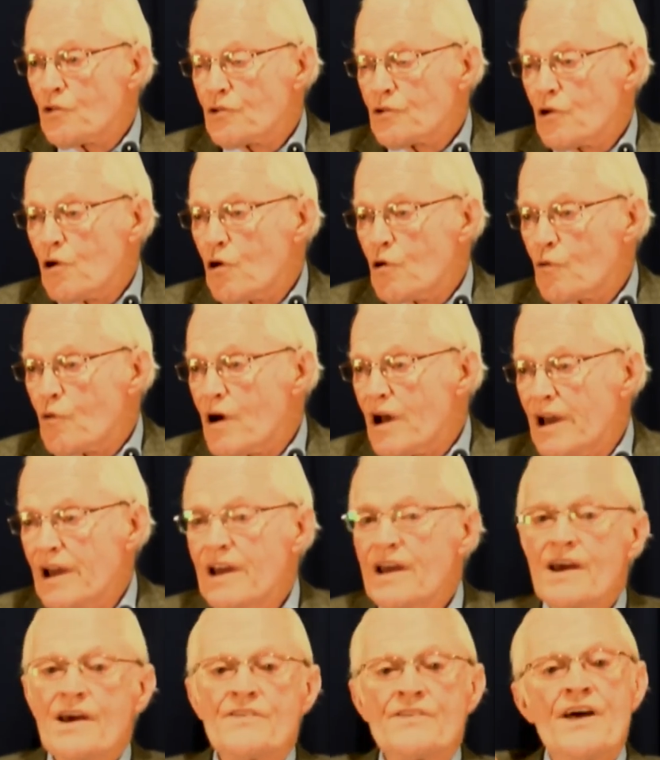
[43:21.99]
their own way.
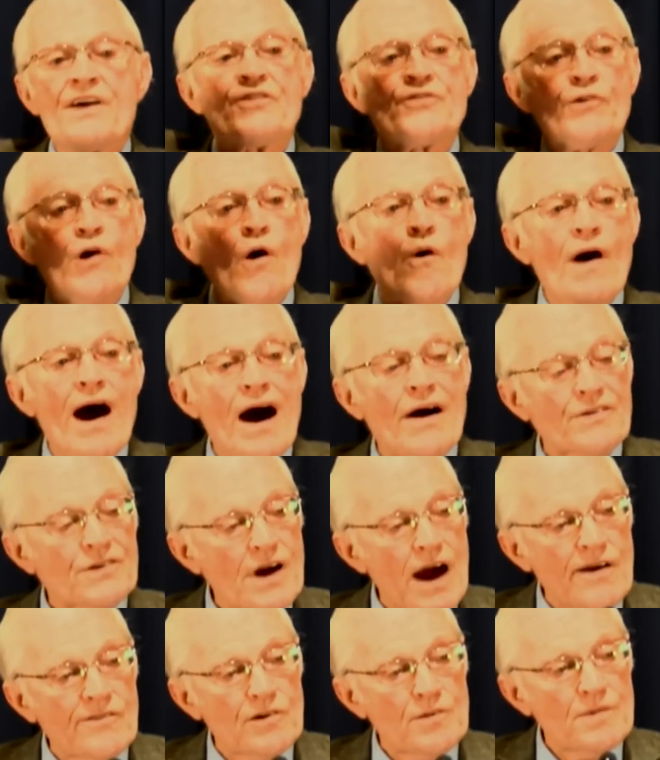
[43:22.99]
They throw out
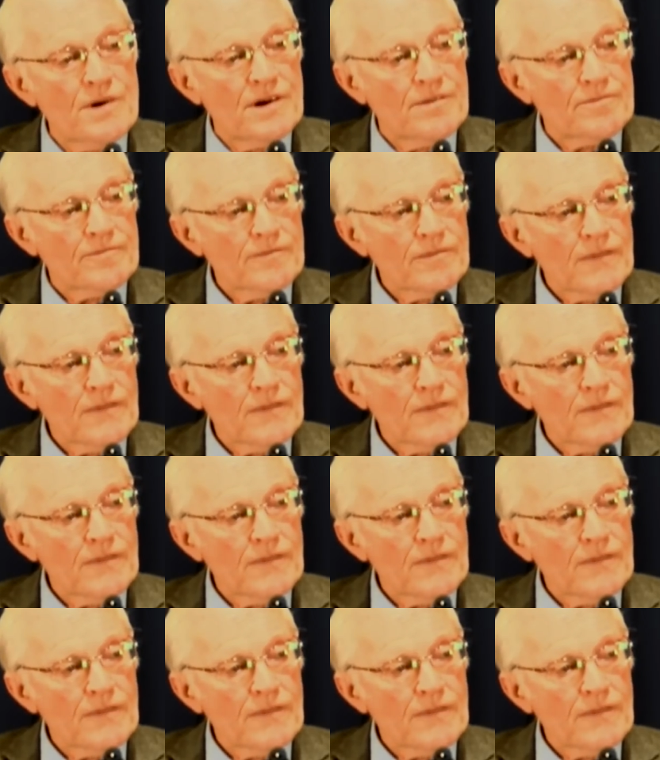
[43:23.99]
government.